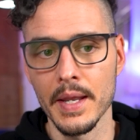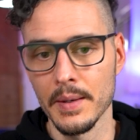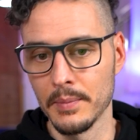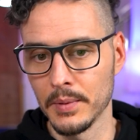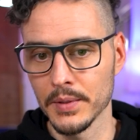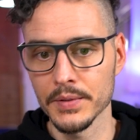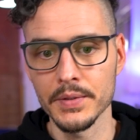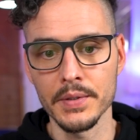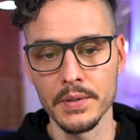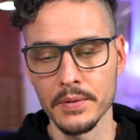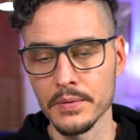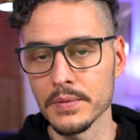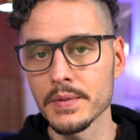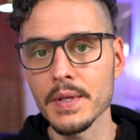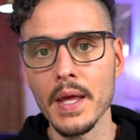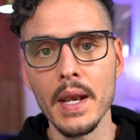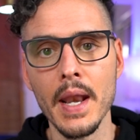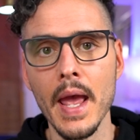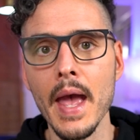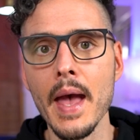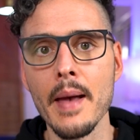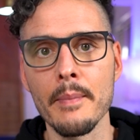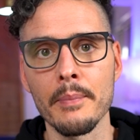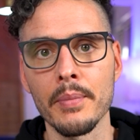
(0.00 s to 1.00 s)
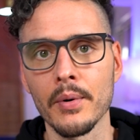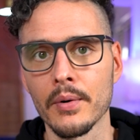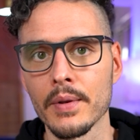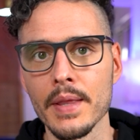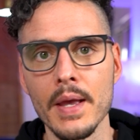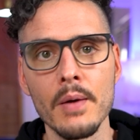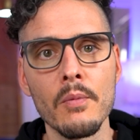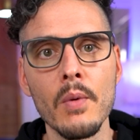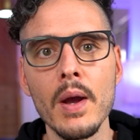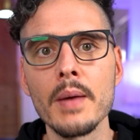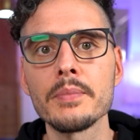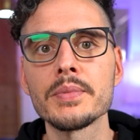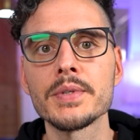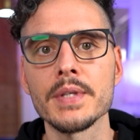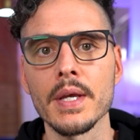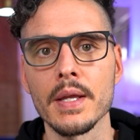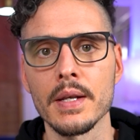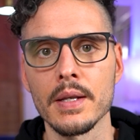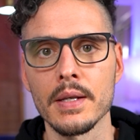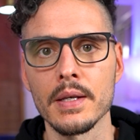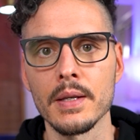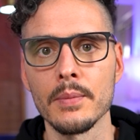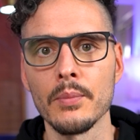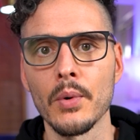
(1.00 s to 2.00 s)
able to use that app or that
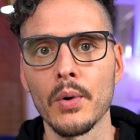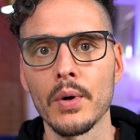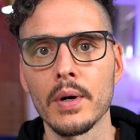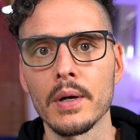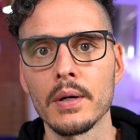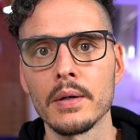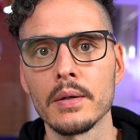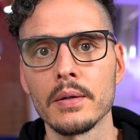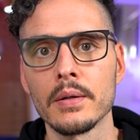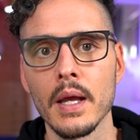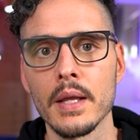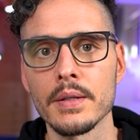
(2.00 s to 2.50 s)
website anymore.